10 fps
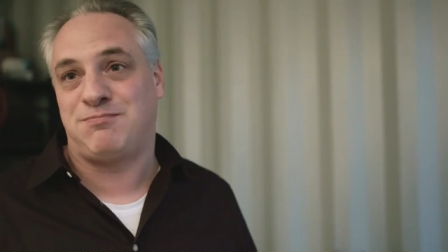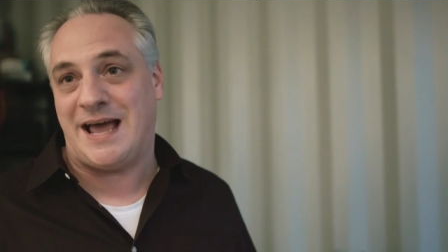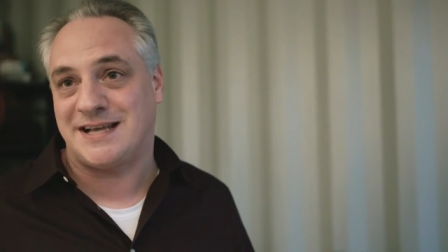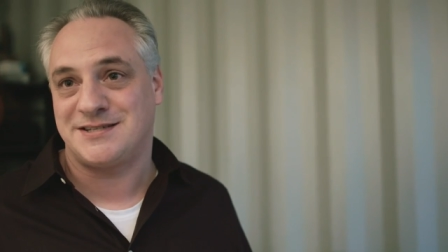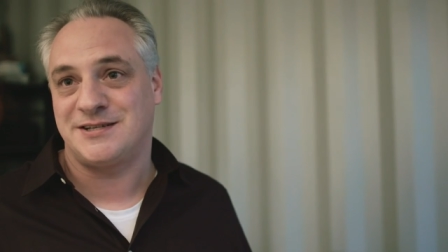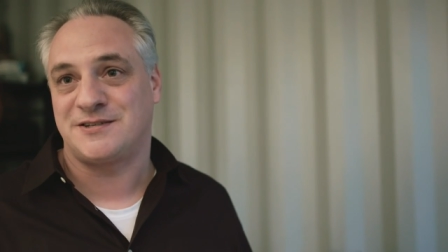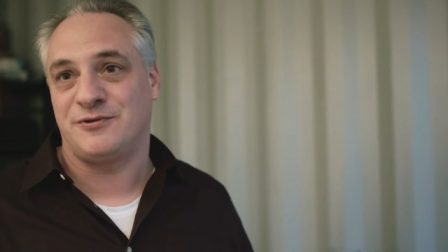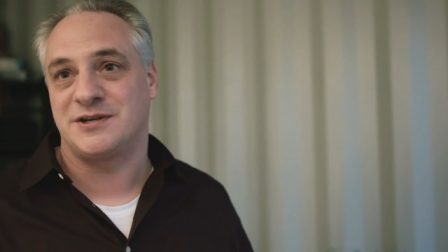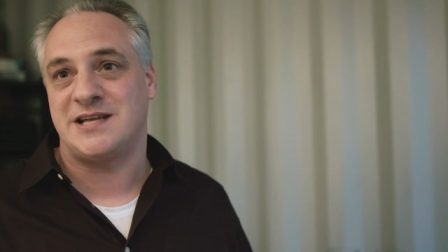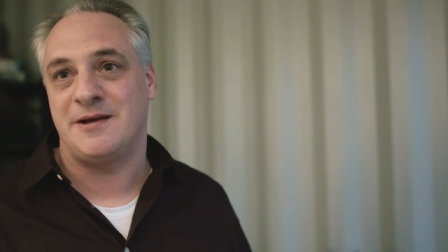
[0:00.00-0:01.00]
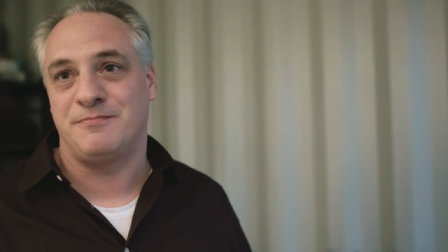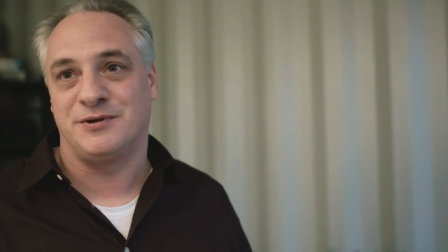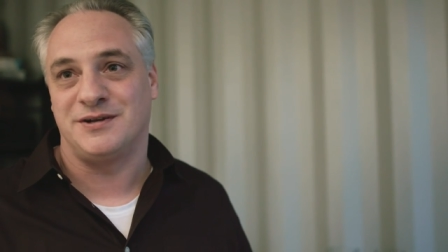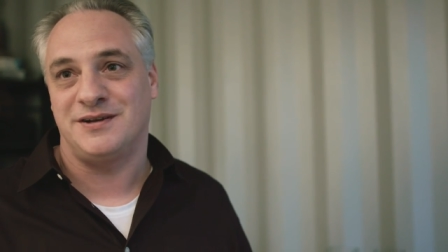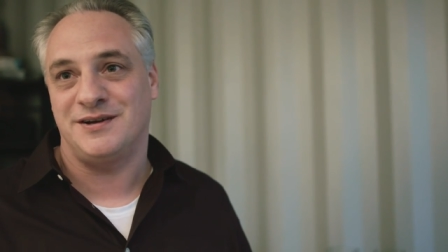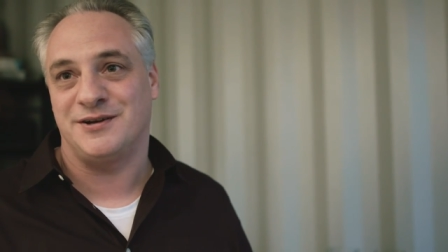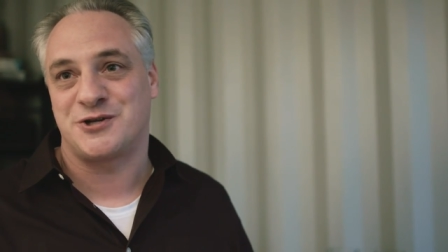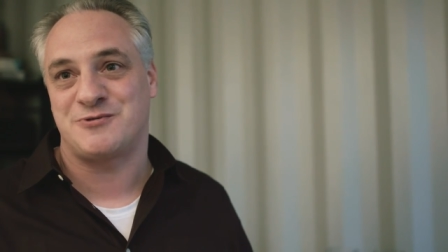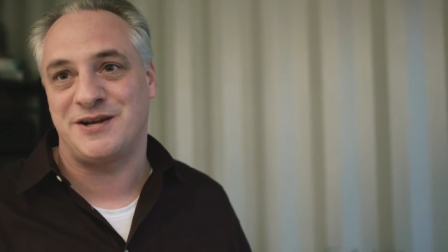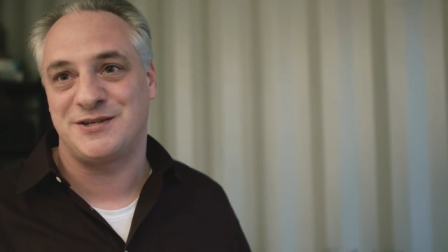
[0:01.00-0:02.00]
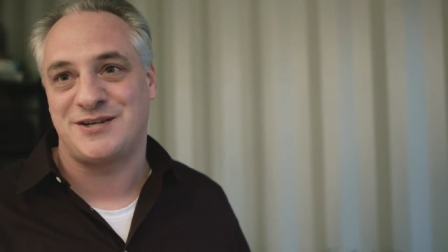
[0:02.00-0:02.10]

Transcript: plastics, for example, uh, shredded